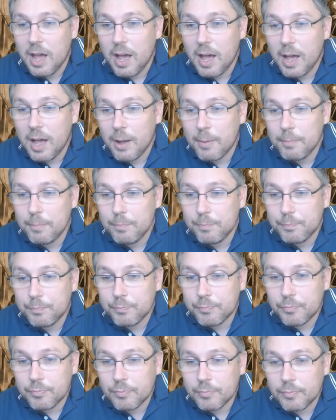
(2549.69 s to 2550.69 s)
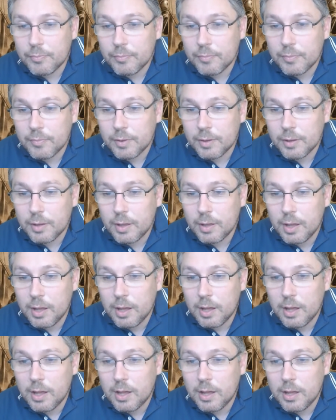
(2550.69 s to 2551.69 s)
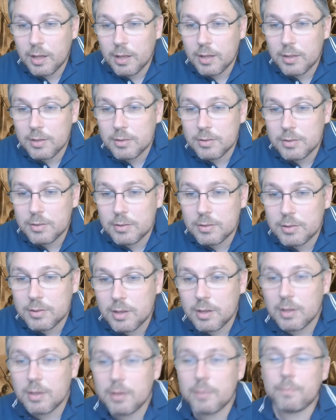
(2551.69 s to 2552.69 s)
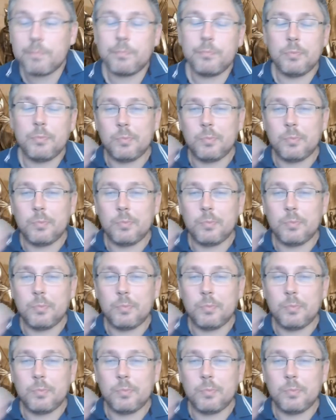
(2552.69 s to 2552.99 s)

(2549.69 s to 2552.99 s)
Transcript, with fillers: Um, uh, the